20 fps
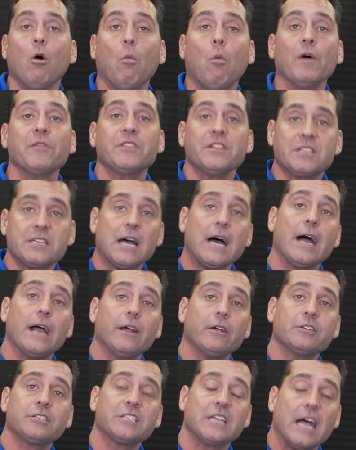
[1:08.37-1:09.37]
what the
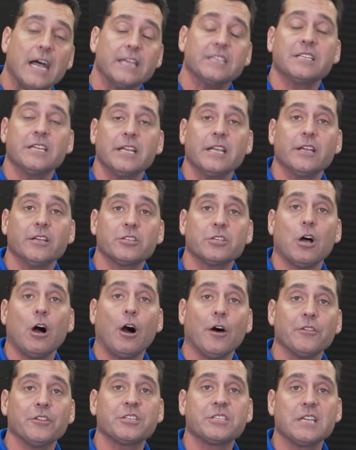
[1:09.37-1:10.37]
tire sizing is
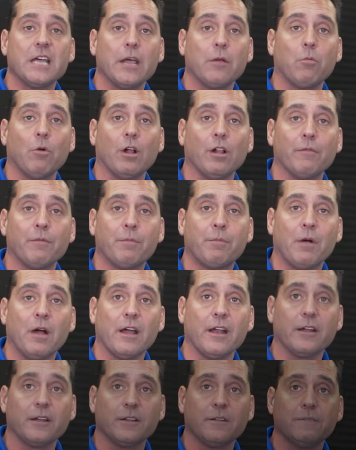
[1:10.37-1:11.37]
on the sidewall of a
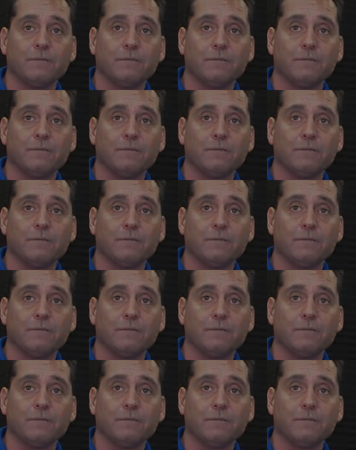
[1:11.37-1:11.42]
product.